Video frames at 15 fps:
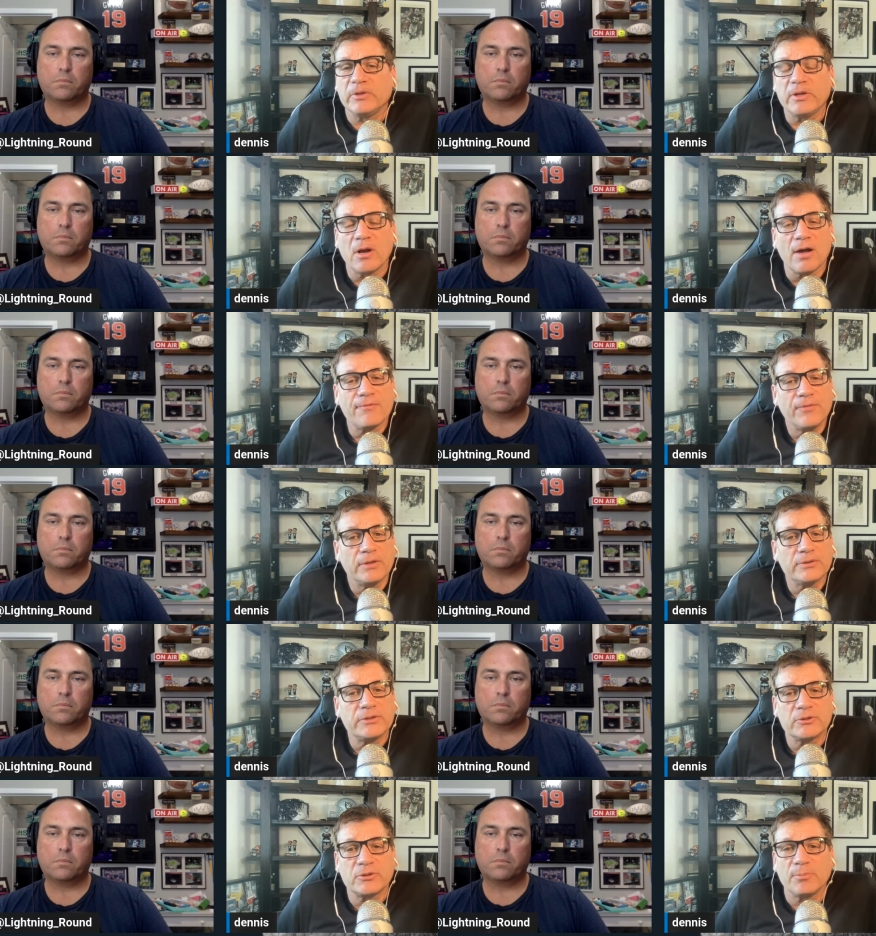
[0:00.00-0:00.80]
Speaker 1: The
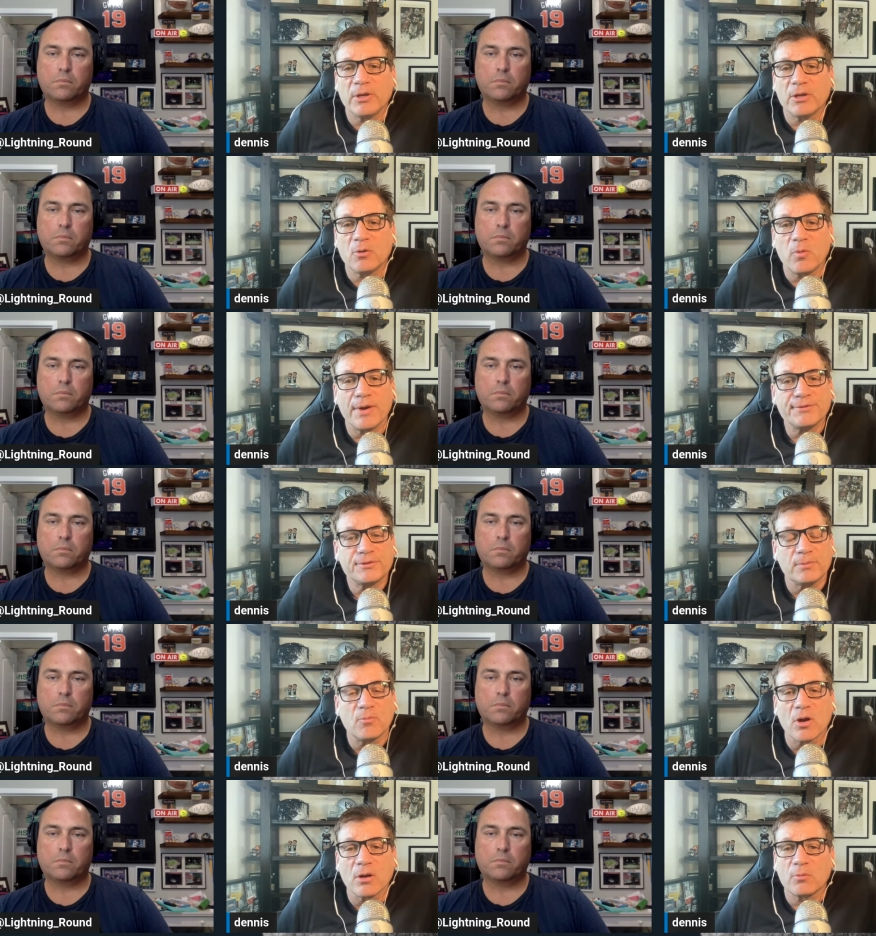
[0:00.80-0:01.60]
offense is the big
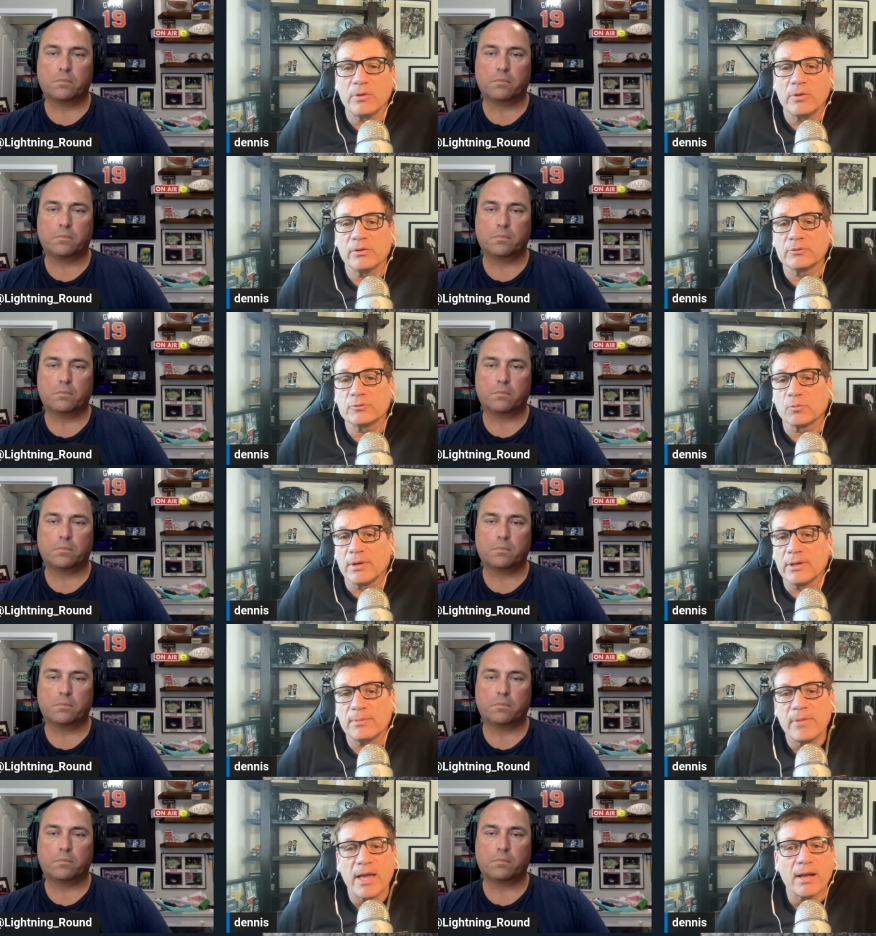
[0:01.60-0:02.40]
question mark, whether it's
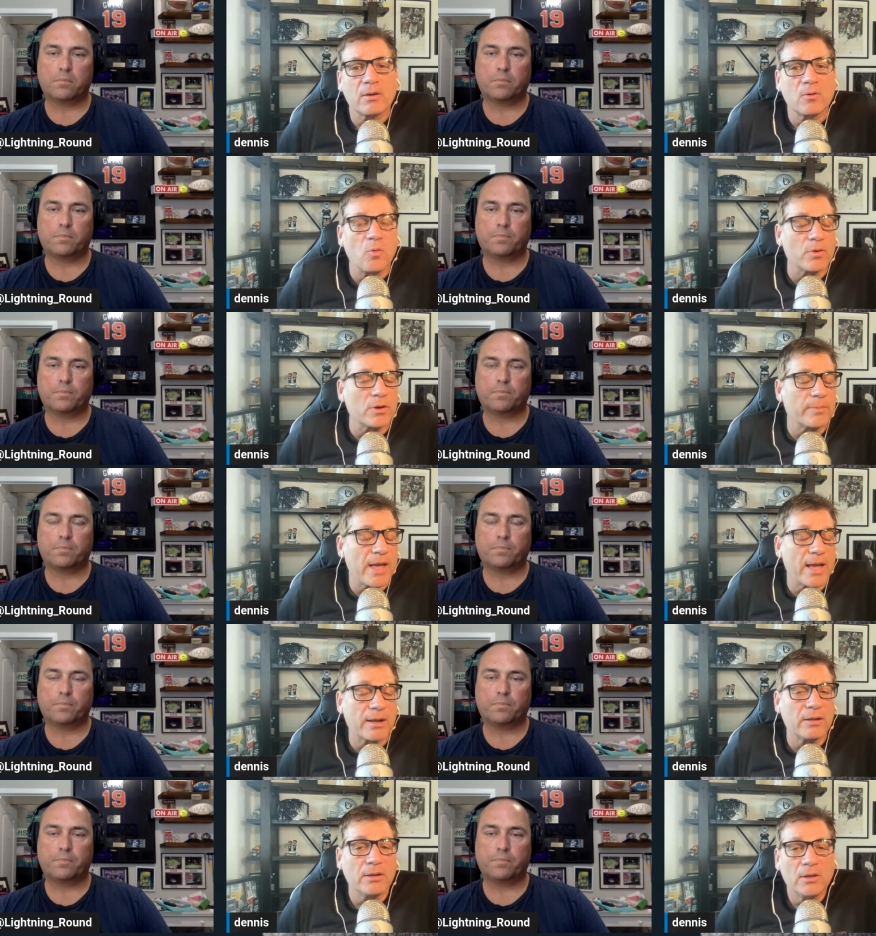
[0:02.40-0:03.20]
running back,
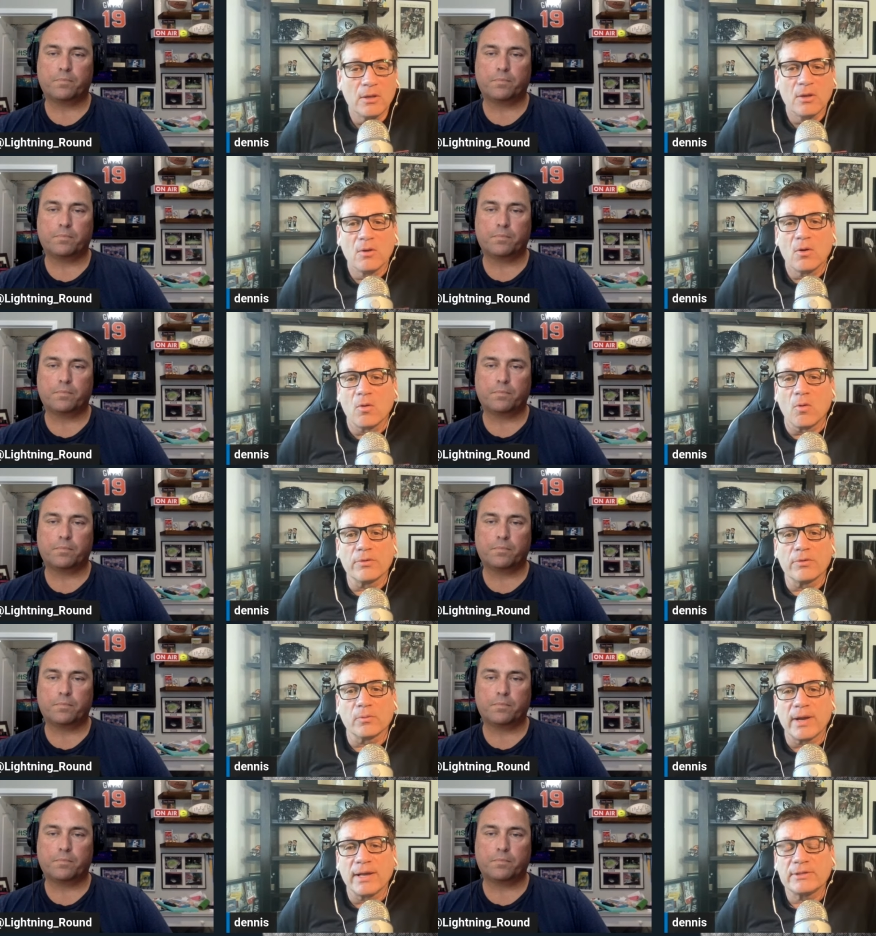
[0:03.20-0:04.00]
quarterback,
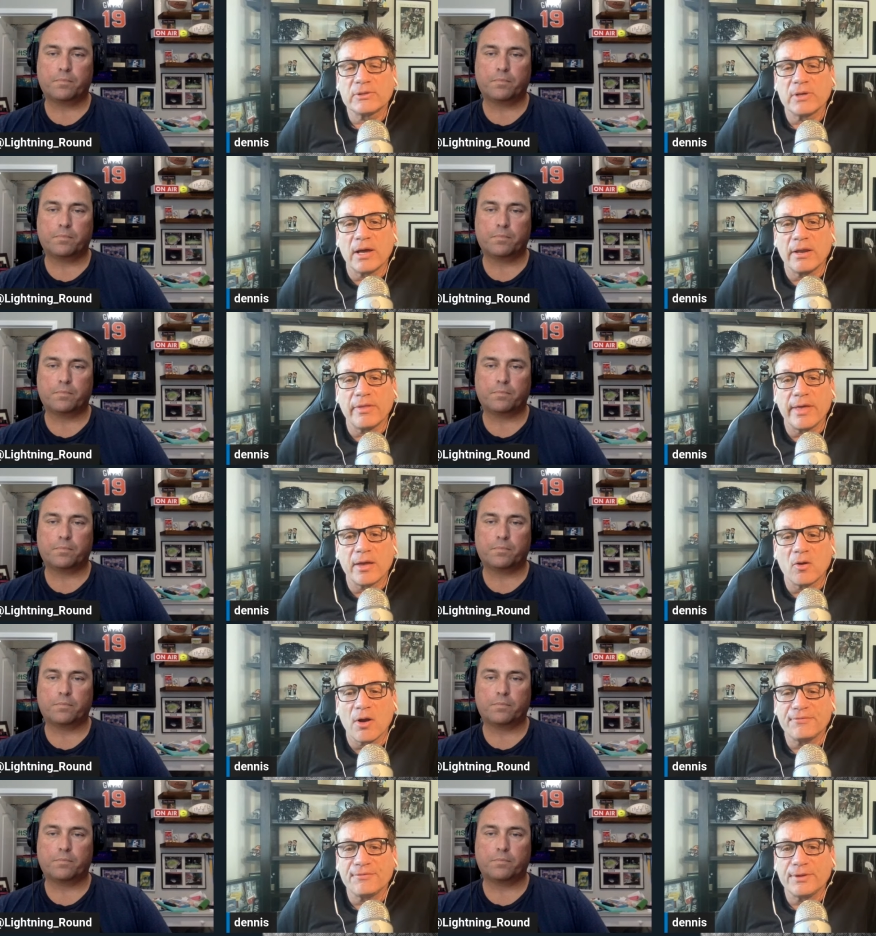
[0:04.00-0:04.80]
or the right side of
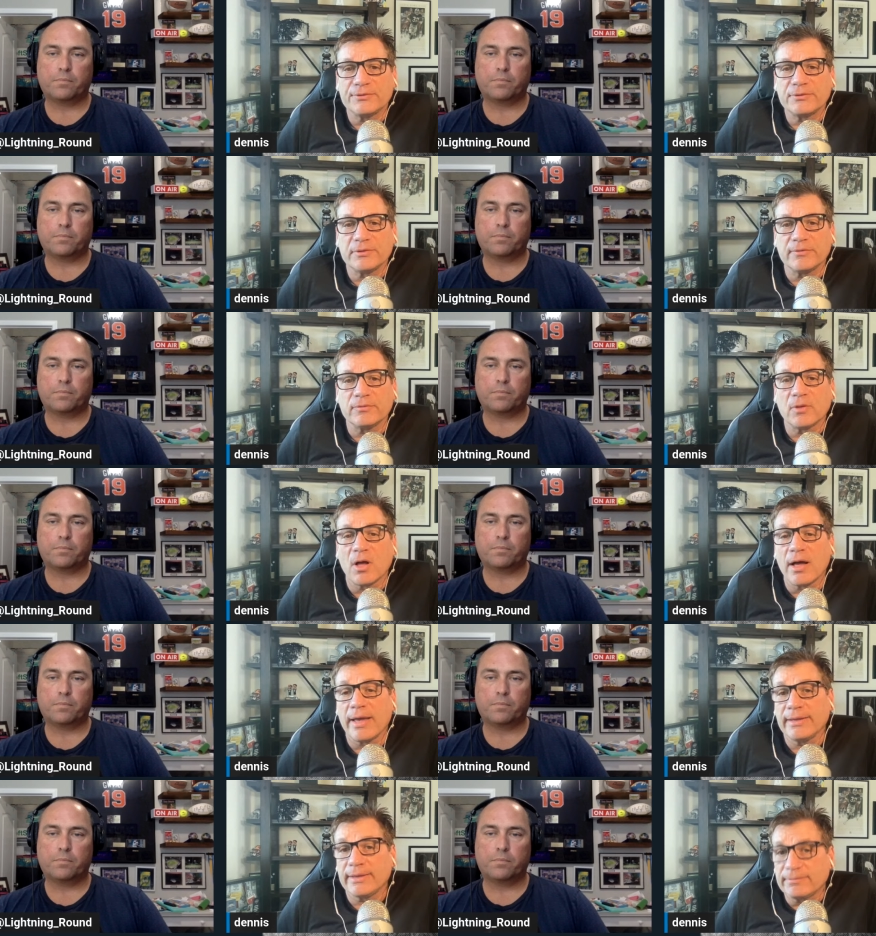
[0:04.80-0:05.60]
that offensive
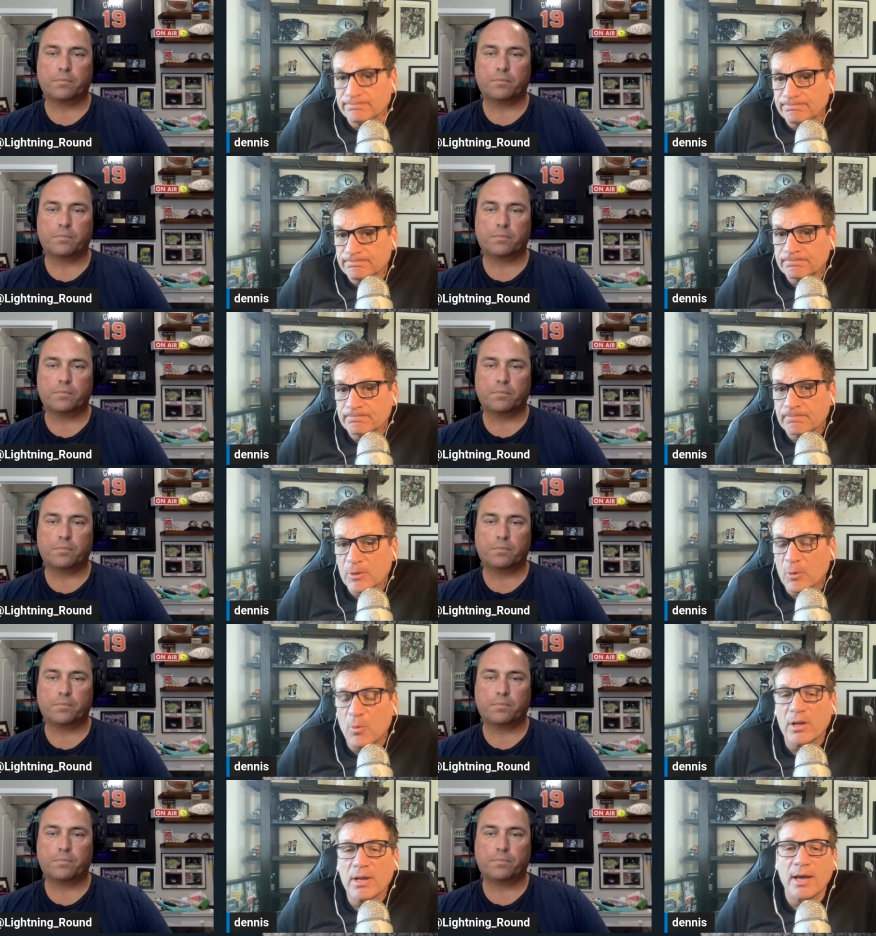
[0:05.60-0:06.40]
line.
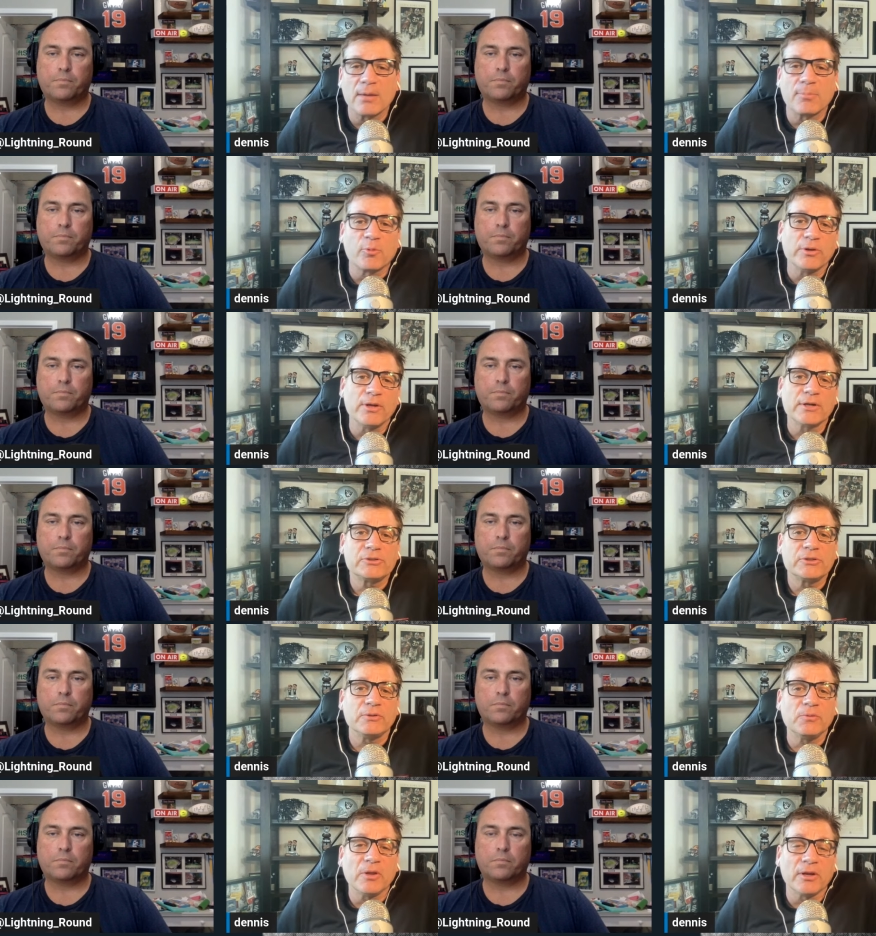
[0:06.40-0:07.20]
What kind of
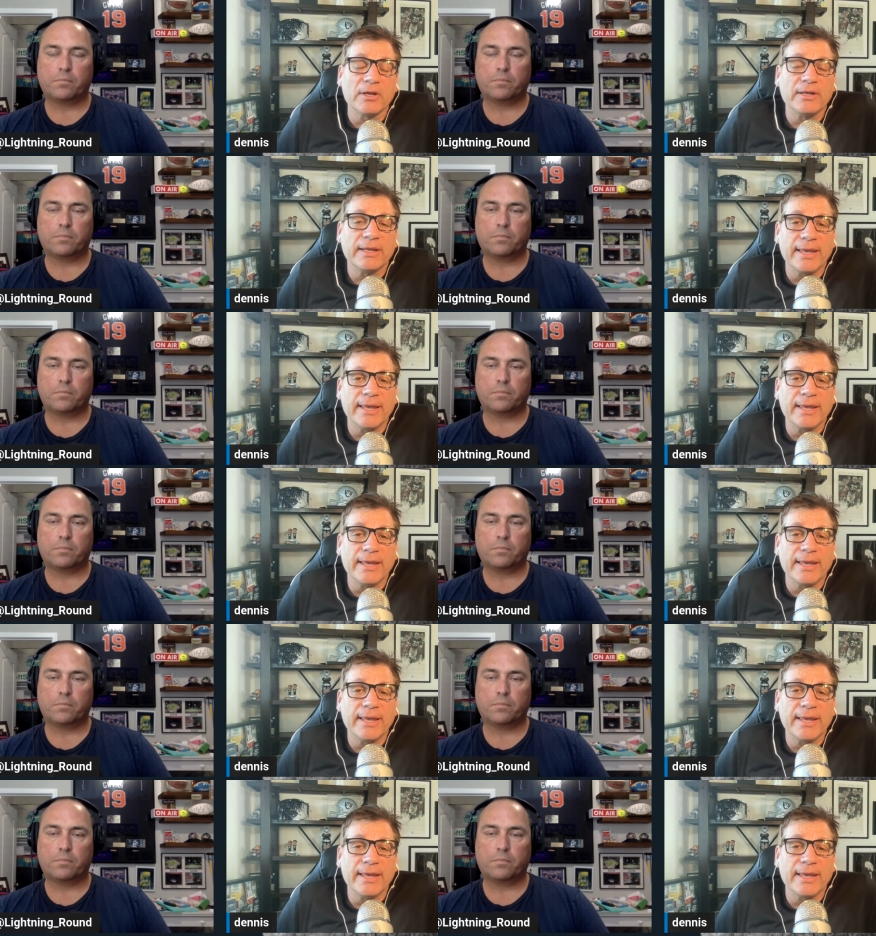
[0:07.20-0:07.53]
production they're going to